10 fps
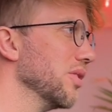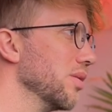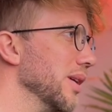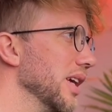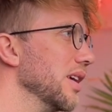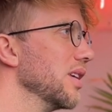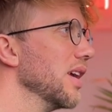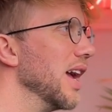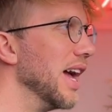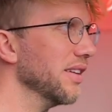so, to me.
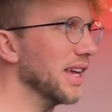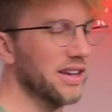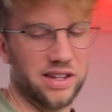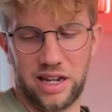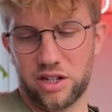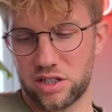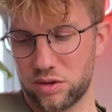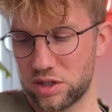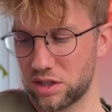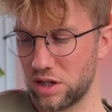Yeah, yeah, and, yeah. and yeah, because I
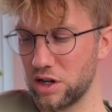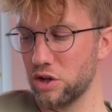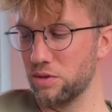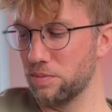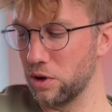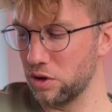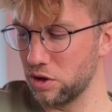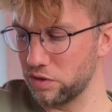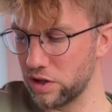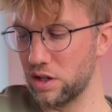was I couldn't bone
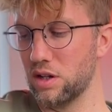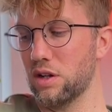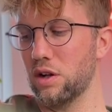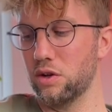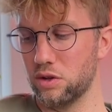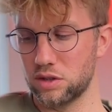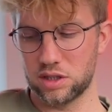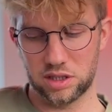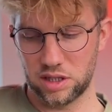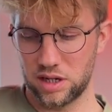over
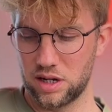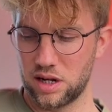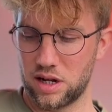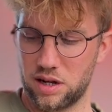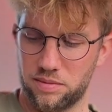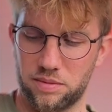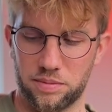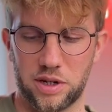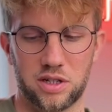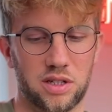loads. Um,
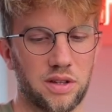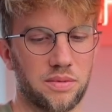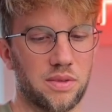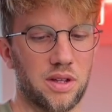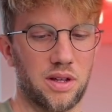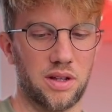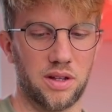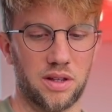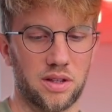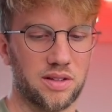because of the,
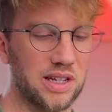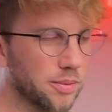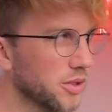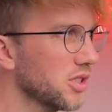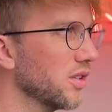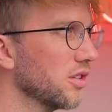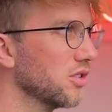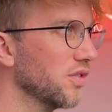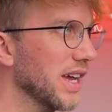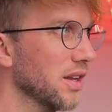the, the, deepness of the
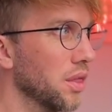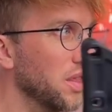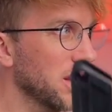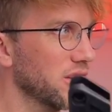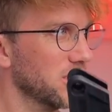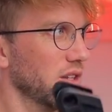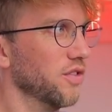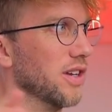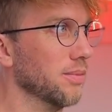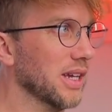groove and the thinness of the
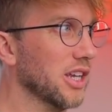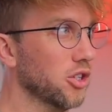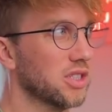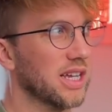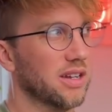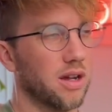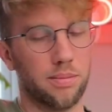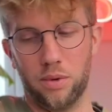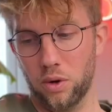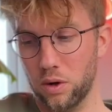frame, making you stand
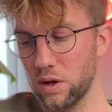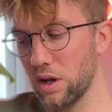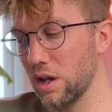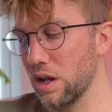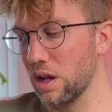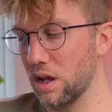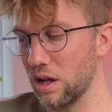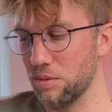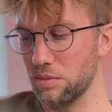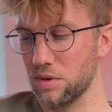up more,
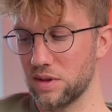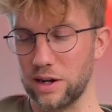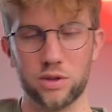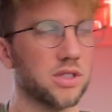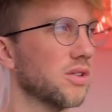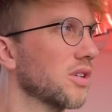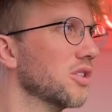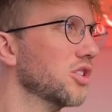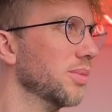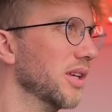um, that also
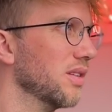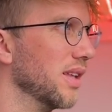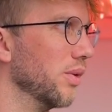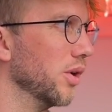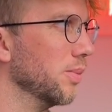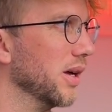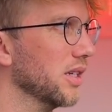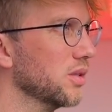contributed to that wheel bite as